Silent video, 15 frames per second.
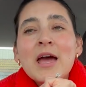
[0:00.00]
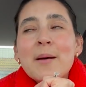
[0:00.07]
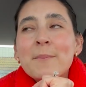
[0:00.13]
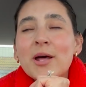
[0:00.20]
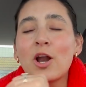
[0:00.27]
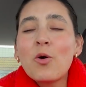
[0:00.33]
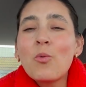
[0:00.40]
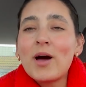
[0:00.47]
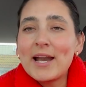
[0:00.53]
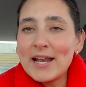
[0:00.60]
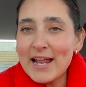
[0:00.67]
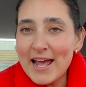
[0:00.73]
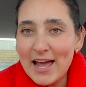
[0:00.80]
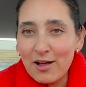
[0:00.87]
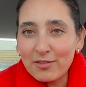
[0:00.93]
But I wanted
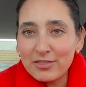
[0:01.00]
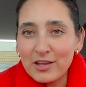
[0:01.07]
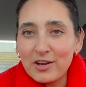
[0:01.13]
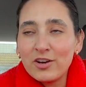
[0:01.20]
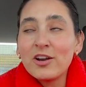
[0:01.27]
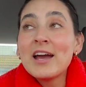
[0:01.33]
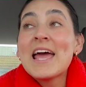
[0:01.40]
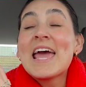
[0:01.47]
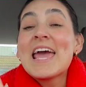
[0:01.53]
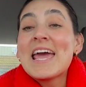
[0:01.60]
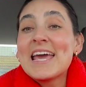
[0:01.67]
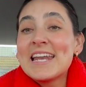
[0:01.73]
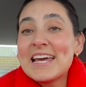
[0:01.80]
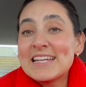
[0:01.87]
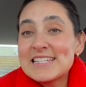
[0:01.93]
it healthier,
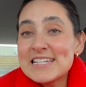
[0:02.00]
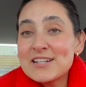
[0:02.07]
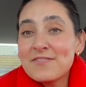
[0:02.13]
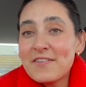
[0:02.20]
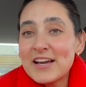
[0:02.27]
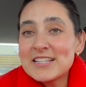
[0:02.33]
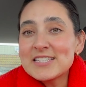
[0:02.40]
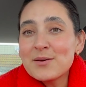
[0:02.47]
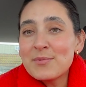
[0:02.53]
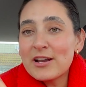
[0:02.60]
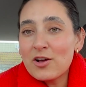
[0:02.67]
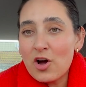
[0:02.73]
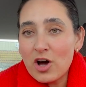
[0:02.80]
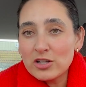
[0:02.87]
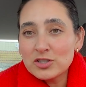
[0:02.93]
and I did find some
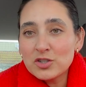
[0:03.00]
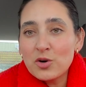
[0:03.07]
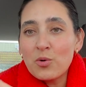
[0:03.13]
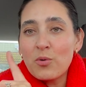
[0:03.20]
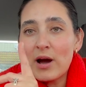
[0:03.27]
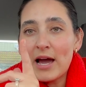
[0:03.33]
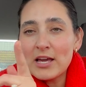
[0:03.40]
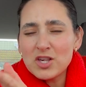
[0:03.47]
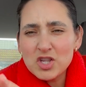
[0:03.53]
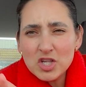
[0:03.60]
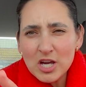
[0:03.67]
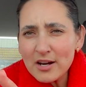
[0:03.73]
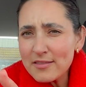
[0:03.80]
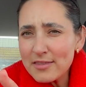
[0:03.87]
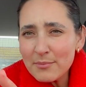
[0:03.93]
at Costco. I
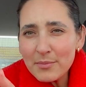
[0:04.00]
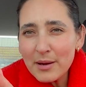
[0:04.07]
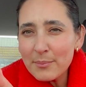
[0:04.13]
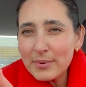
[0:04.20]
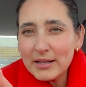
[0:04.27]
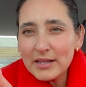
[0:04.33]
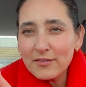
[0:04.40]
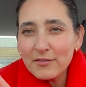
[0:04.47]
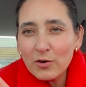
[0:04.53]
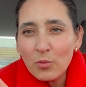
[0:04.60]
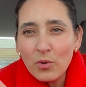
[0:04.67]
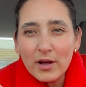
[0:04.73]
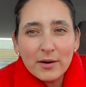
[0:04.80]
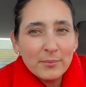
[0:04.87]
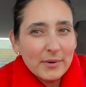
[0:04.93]
shared them, I believe, in
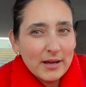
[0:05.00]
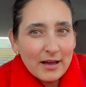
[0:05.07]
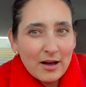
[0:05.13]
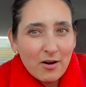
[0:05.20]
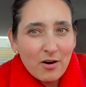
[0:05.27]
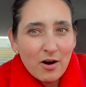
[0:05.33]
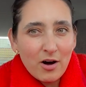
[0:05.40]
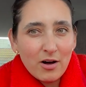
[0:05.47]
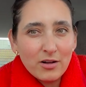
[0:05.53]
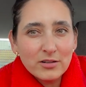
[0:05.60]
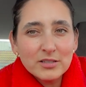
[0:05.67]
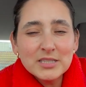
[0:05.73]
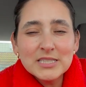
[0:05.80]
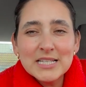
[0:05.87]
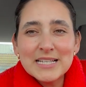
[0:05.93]
one of my
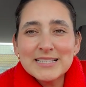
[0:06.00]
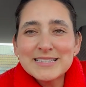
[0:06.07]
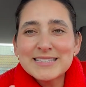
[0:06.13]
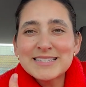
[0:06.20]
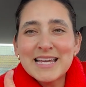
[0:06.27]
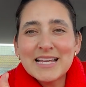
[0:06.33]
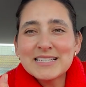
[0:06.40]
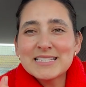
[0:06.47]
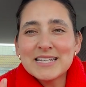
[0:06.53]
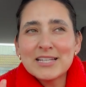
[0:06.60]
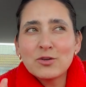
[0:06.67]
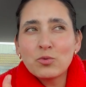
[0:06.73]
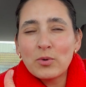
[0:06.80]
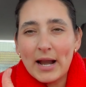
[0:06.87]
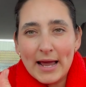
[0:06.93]
hauls. It's
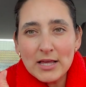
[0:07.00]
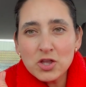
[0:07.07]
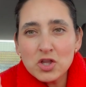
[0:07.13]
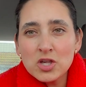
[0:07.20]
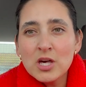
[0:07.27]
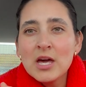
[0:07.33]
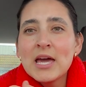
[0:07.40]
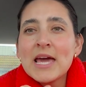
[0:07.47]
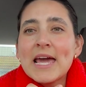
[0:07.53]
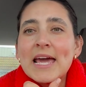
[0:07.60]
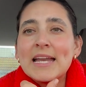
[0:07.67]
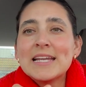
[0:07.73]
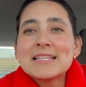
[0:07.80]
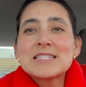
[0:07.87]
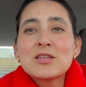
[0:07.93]
Tenten Ranch,
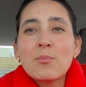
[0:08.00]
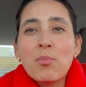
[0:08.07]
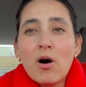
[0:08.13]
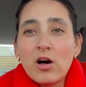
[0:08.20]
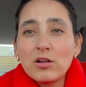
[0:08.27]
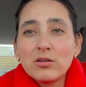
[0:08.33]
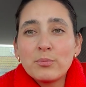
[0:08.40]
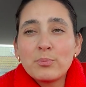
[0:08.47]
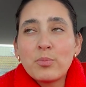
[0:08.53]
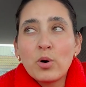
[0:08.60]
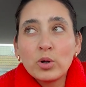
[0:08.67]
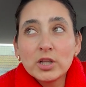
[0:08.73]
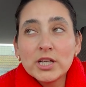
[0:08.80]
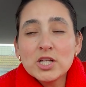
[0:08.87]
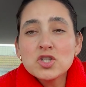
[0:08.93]
and it's the
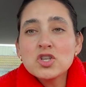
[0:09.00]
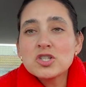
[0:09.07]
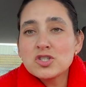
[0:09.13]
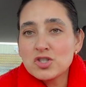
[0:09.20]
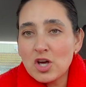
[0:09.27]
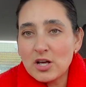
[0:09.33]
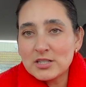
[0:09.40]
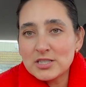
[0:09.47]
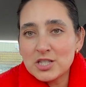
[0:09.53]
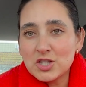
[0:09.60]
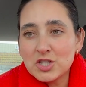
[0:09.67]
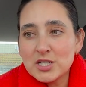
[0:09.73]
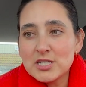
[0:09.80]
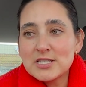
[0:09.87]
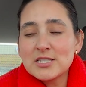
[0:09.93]
Polish
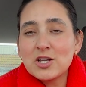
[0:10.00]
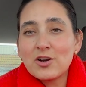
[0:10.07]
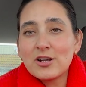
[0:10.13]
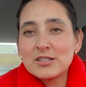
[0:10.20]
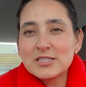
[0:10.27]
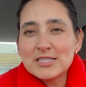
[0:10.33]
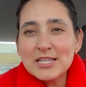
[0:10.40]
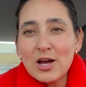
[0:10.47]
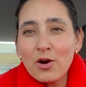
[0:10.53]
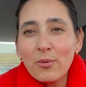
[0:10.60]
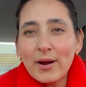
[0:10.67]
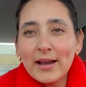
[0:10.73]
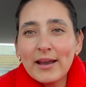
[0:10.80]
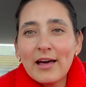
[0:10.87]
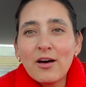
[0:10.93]
sausages. They're on sale
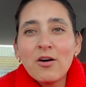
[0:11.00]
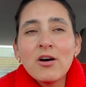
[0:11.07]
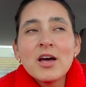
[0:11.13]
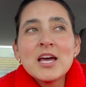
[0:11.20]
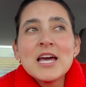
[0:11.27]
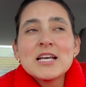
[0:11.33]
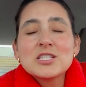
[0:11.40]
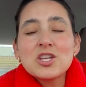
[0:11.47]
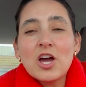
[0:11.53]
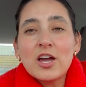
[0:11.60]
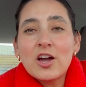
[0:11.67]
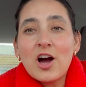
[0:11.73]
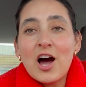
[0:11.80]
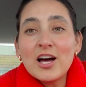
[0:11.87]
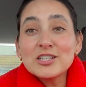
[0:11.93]
right now. So I
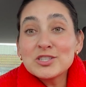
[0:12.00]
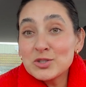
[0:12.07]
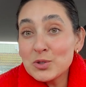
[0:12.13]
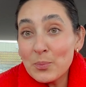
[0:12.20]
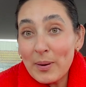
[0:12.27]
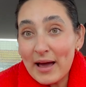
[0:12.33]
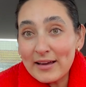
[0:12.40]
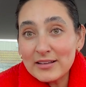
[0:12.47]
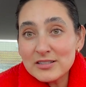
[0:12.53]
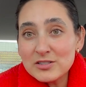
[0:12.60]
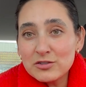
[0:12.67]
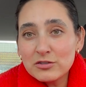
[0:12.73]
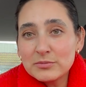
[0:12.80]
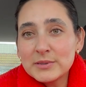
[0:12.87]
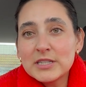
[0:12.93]
got 2 packets of
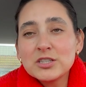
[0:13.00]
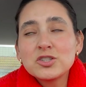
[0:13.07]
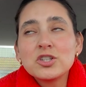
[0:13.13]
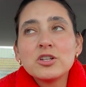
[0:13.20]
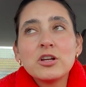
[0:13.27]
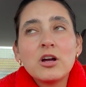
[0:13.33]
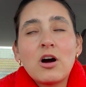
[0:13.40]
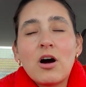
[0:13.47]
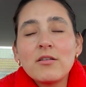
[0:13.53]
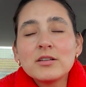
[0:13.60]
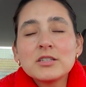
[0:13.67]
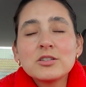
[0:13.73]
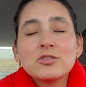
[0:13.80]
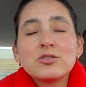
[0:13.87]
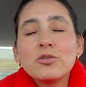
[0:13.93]
those because
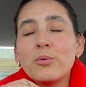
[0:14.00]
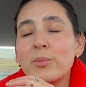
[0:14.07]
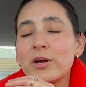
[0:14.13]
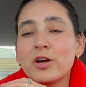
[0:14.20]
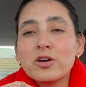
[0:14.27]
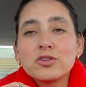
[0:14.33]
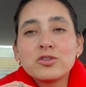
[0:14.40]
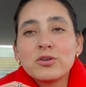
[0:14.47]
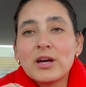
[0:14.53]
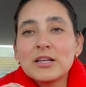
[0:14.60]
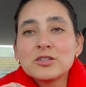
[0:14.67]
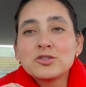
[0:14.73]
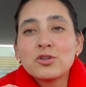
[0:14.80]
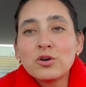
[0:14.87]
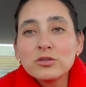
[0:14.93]
obviously, oh my gosh, you
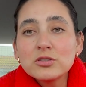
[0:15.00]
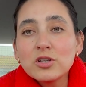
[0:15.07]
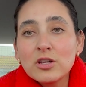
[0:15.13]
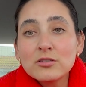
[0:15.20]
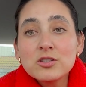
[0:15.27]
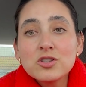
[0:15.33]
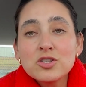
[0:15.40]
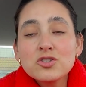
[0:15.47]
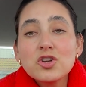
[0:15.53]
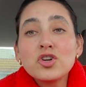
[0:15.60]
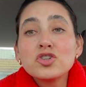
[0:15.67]
guys, those sausages are